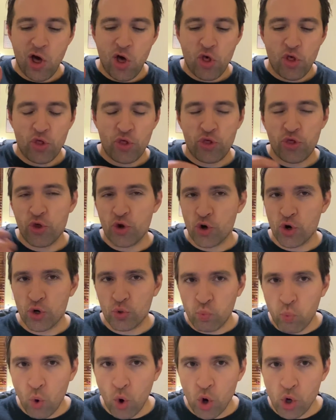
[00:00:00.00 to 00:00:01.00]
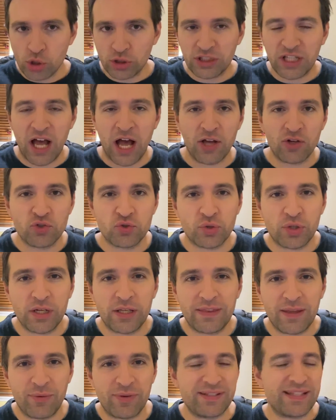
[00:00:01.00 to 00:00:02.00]
third world country
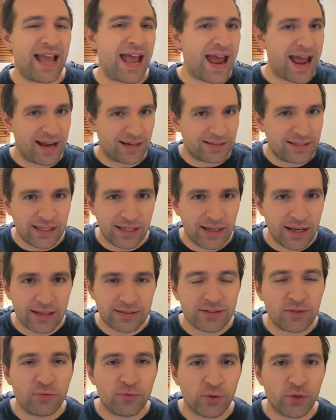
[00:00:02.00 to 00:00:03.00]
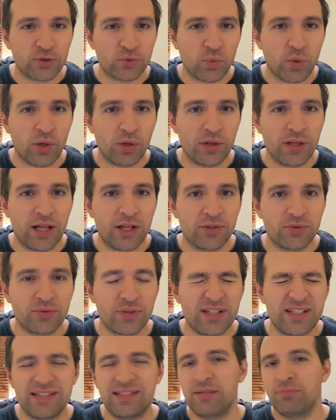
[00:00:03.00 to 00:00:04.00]
that was acting as a first world
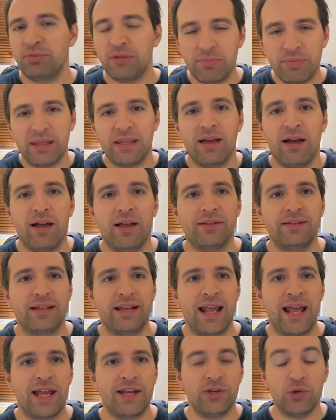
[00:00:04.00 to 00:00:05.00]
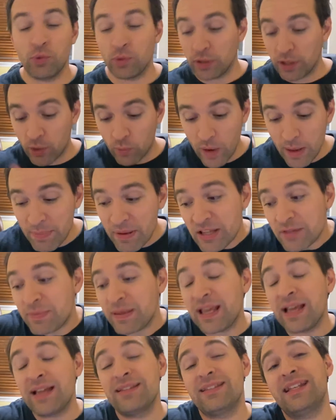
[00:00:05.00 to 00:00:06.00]
country simply because it had nuclear weapons,
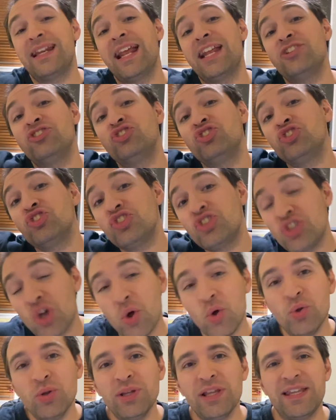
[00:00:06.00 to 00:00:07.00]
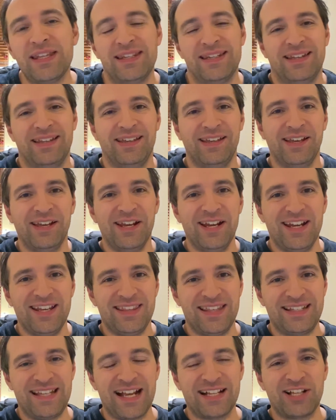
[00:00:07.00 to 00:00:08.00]
because it had stolen
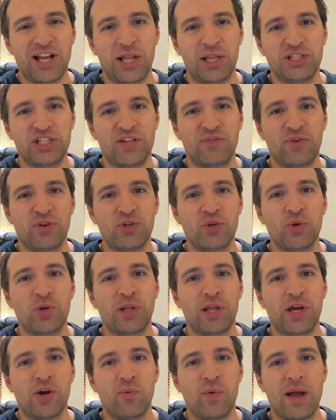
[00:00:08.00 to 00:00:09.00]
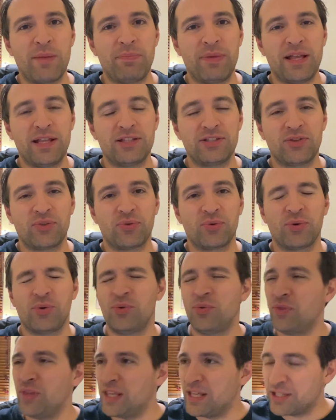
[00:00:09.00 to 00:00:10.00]
the technology for nuclear weapons
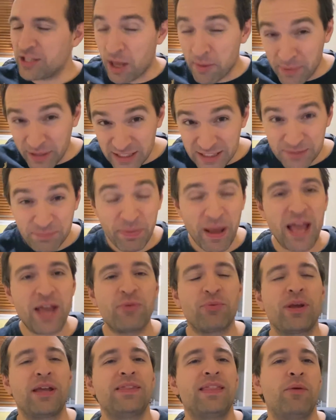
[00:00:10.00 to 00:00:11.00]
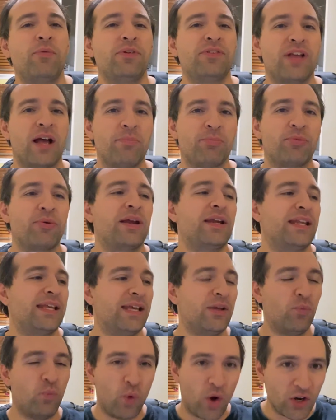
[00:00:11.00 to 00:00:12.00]
through the atomic spy ring that was operating
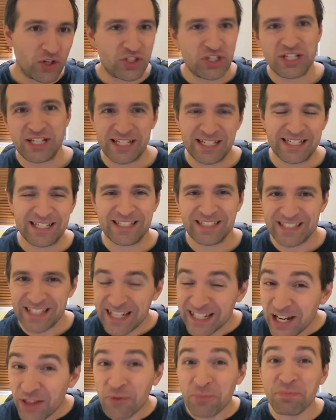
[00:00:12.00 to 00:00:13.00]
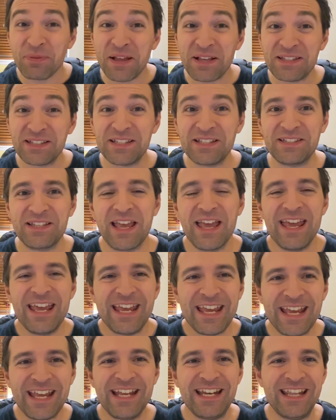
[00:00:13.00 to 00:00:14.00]
in Washington, D.C. and other places
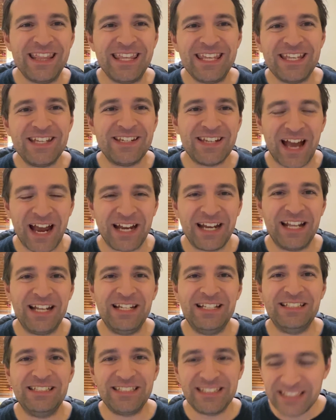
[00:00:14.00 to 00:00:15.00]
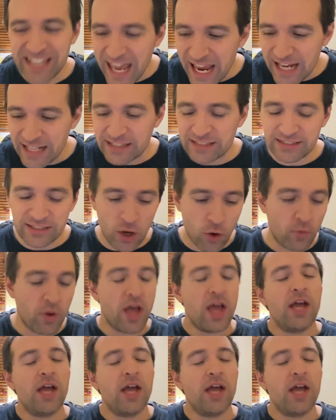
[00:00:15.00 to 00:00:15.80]
in the United States. So